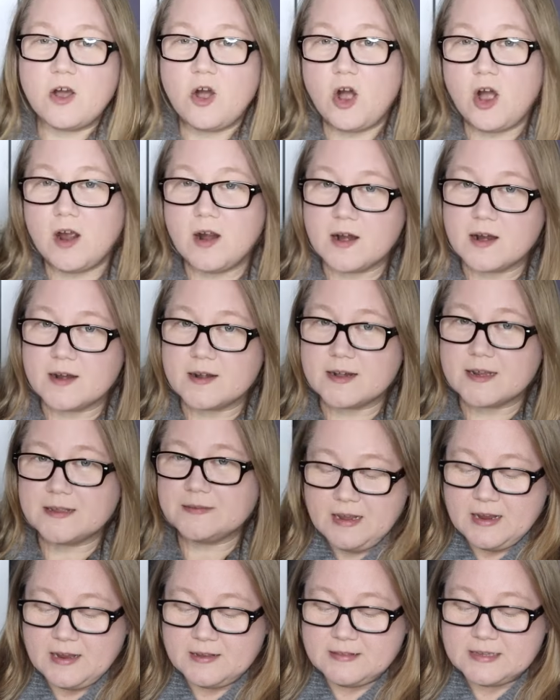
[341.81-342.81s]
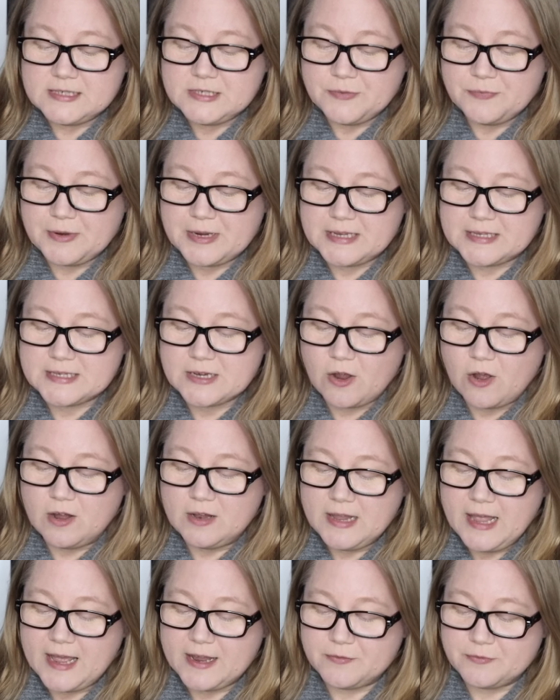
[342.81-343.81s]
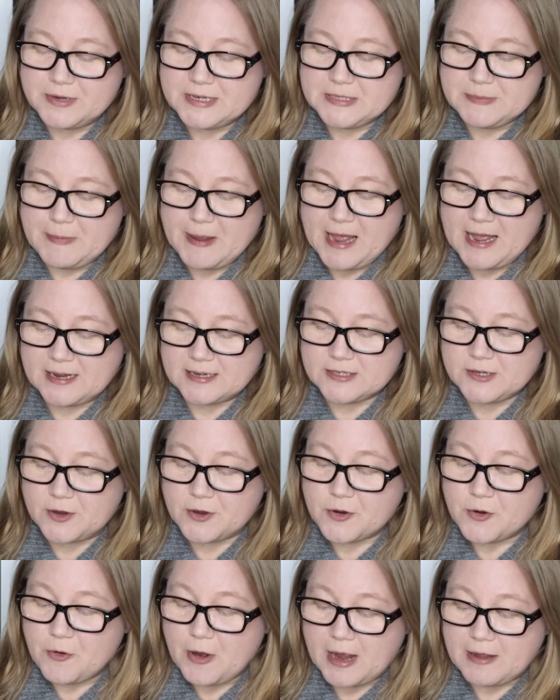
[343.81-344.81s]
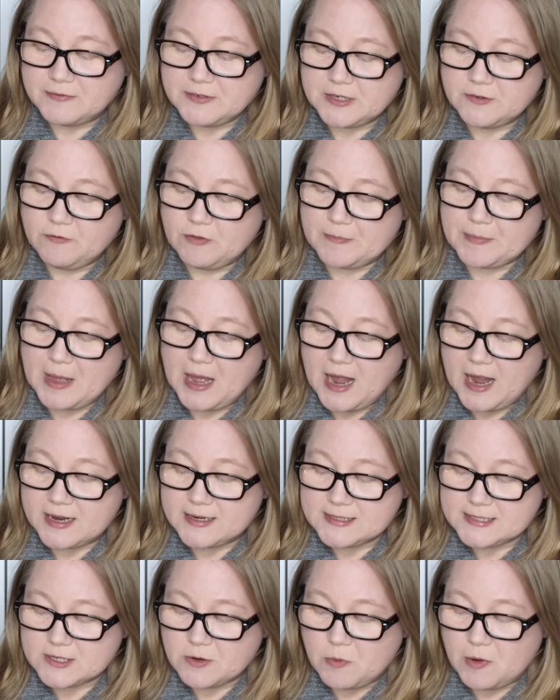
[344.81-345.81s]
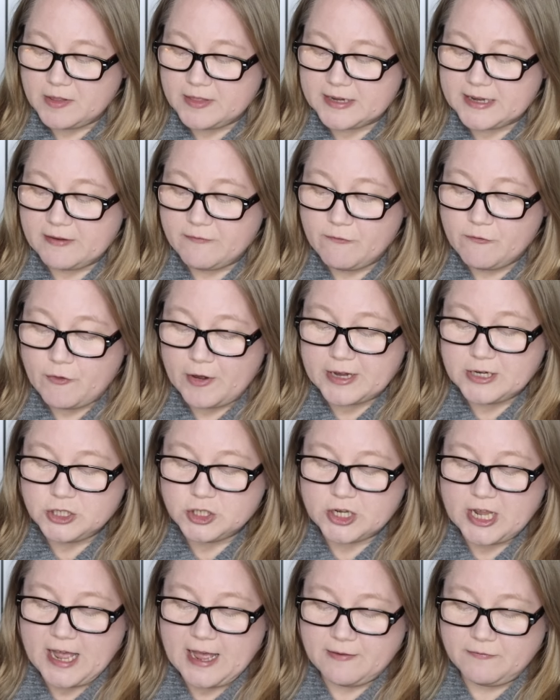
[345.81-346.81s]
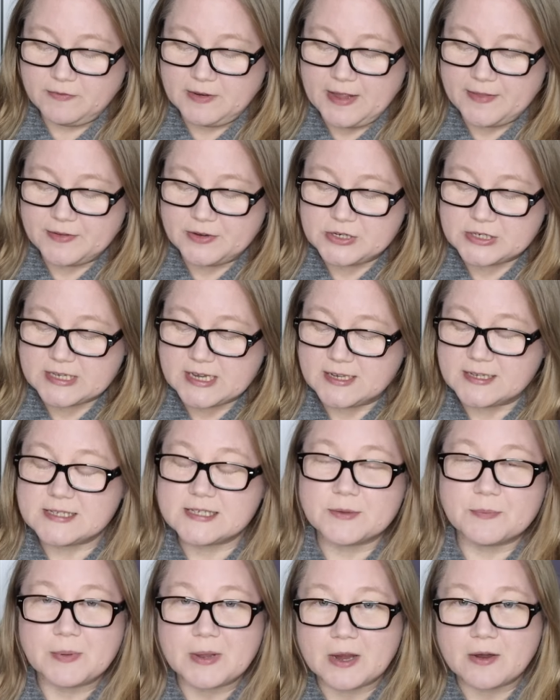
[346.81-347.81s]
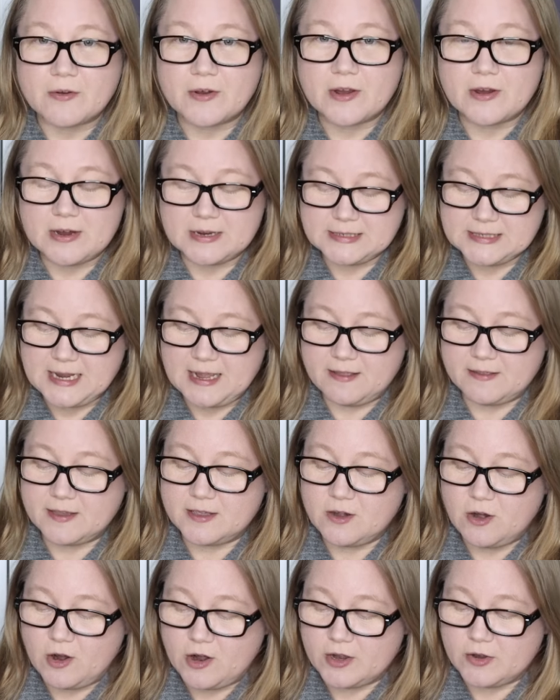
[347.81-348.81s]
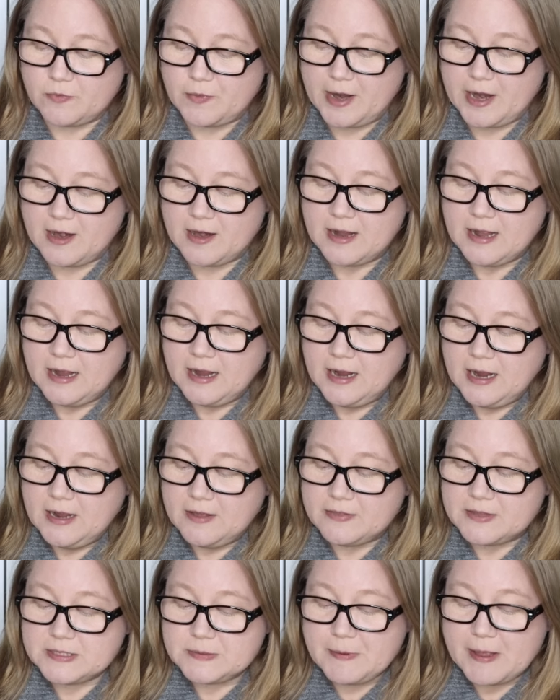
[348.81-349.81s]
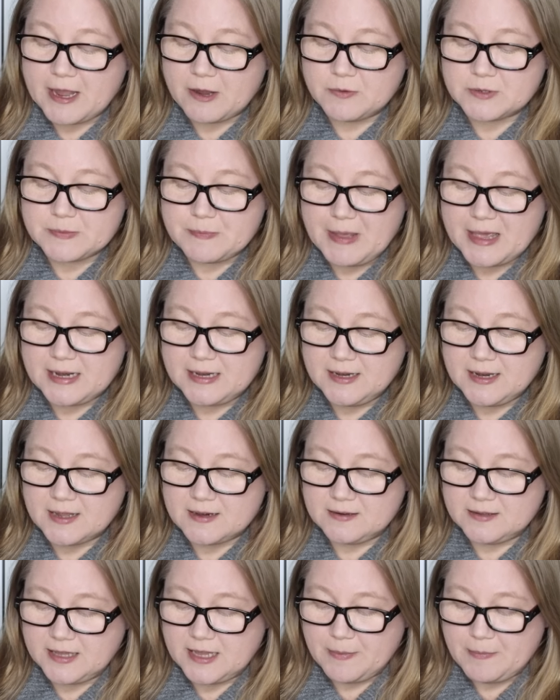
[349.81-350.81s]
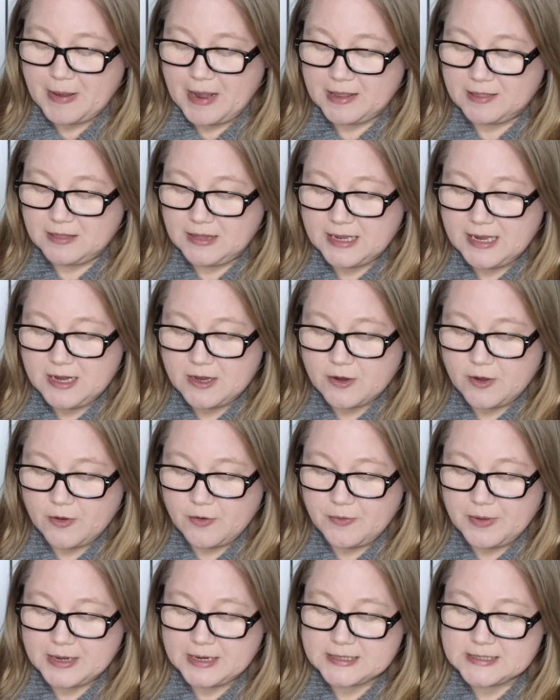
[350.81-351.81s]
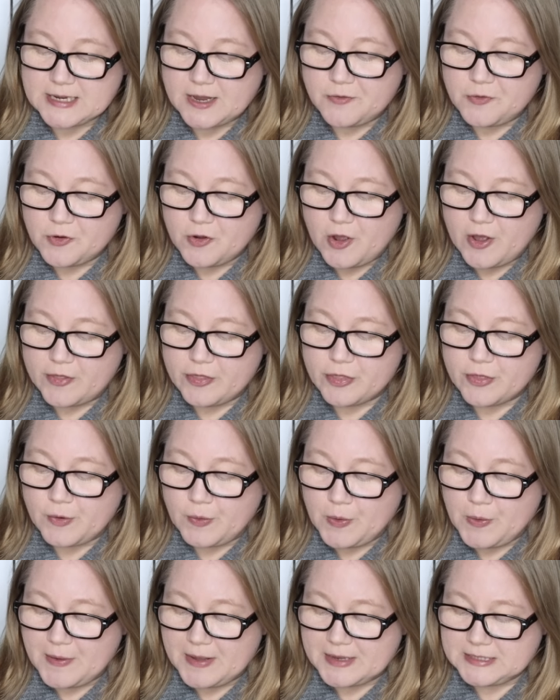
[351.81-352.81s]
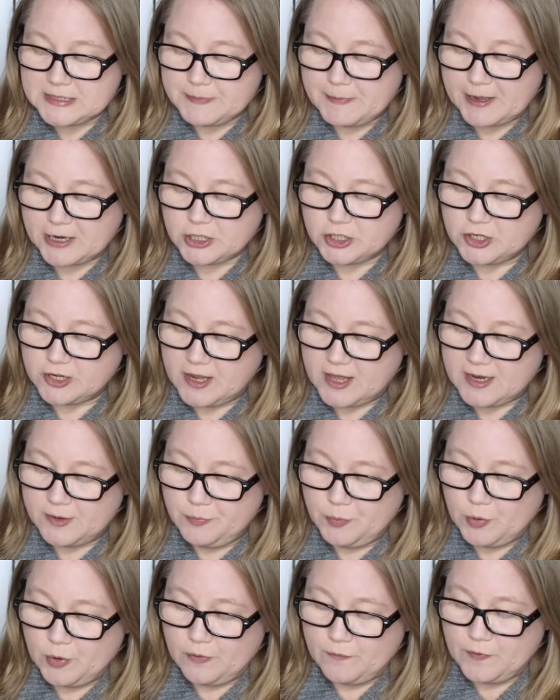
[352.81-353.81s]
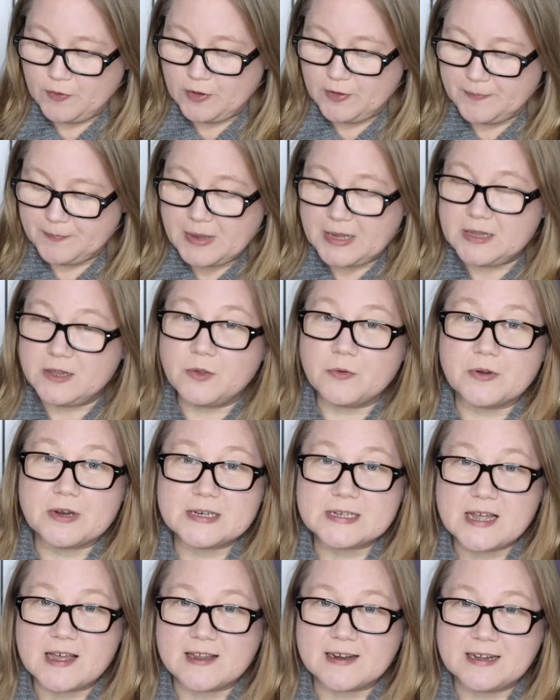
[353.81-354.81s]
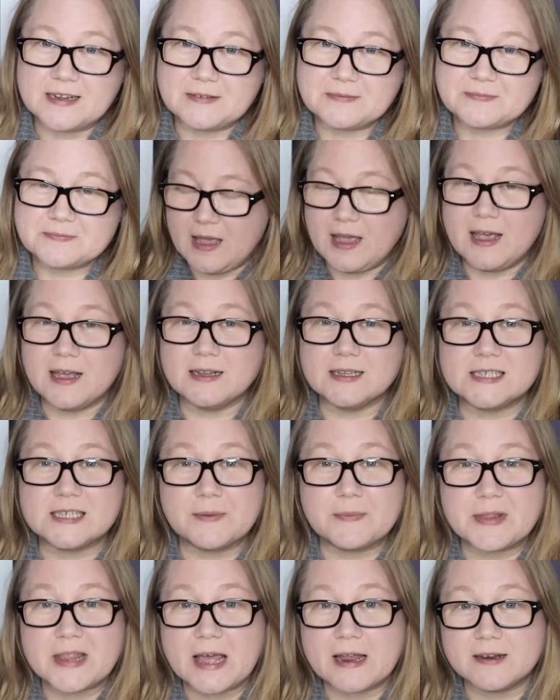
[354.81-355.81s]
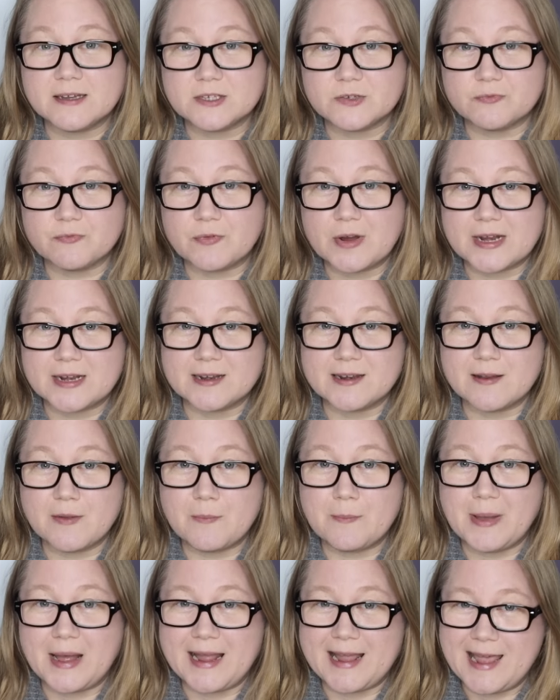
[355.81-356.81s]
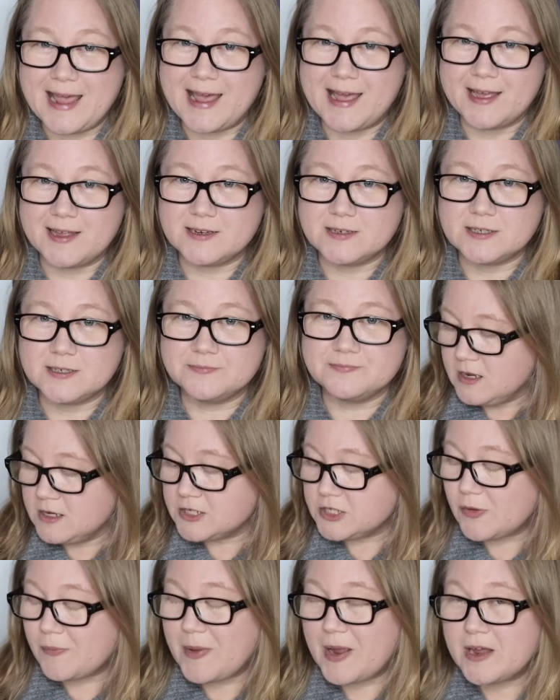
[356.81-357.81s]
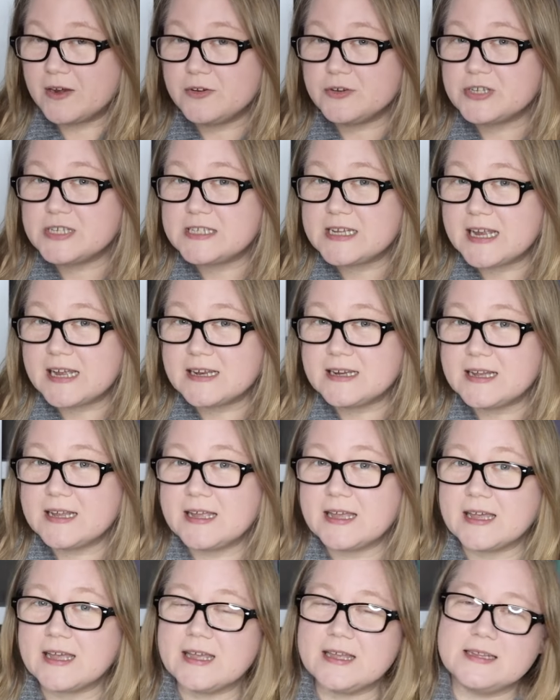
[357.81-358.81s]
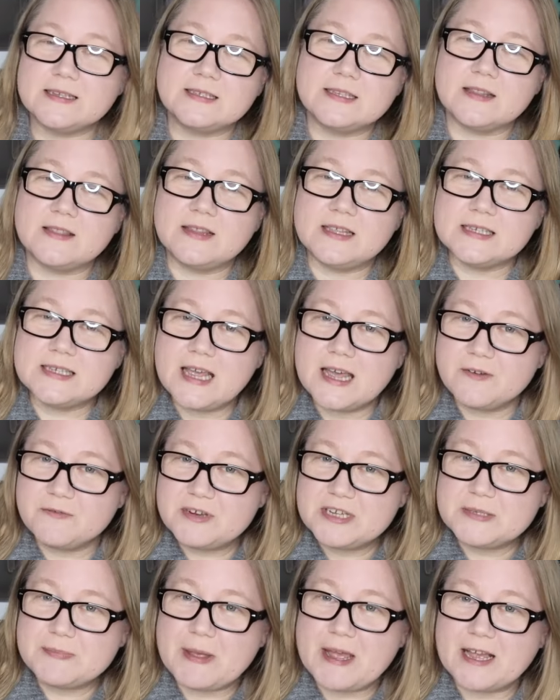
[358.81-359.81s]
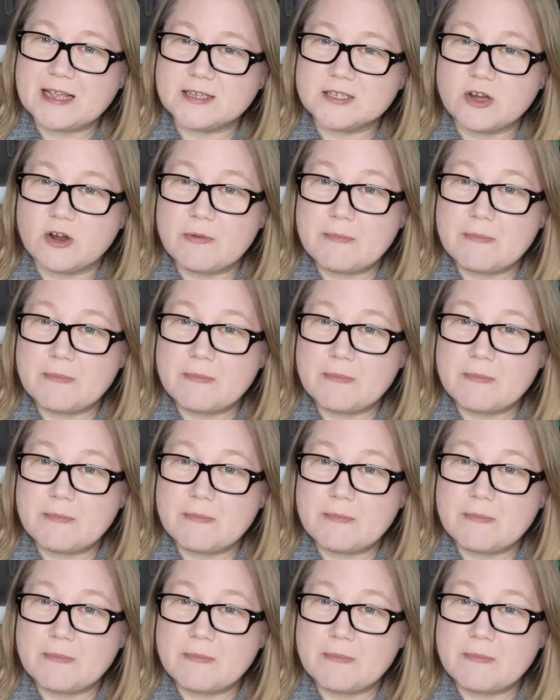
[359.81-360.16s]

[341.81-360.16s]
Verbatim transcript: card, and this reads All Henry's bags are crafted from the highest quality French calf leathers and superior Italian hardware. This bag was made in Italy by Lino and has undergone thorough inspection and approval by Loredana. And some of that is written by hand. So my understanding is that these Henry's bags